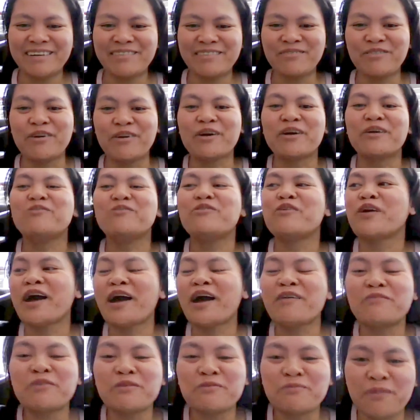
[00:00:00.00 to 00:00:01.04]
for, for
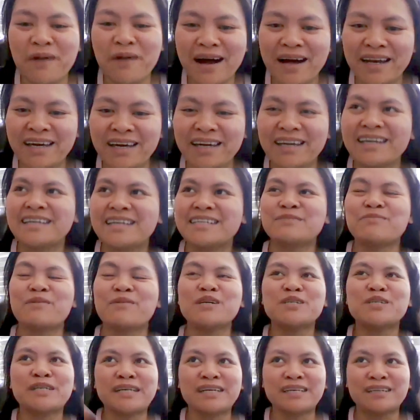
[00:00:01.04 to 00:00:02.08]
everybody,
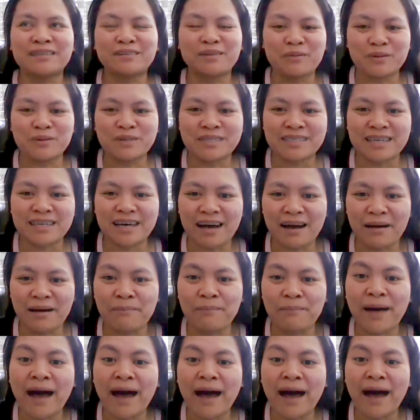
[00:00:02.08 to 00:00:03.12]
especially those uh,
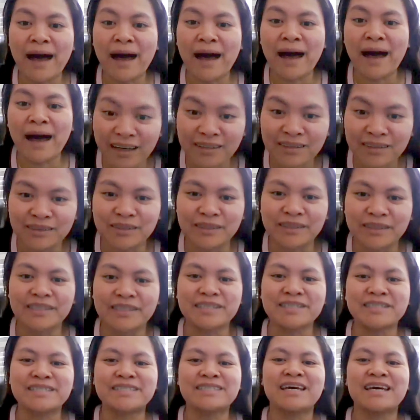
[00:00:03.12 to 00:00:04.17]
bag
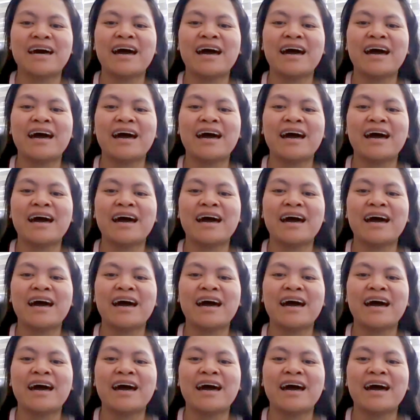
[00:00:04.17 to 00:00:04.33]
collectors,